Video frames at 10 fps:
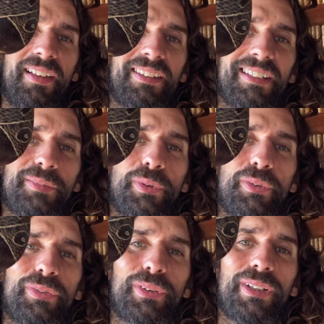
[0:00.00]
these
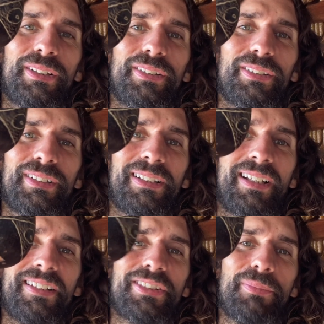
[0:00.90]
beautiful little
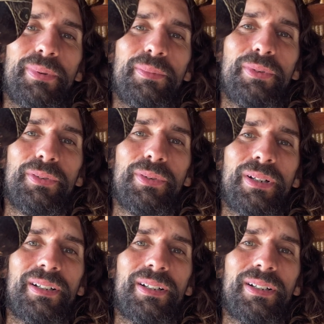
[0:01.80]
shipibo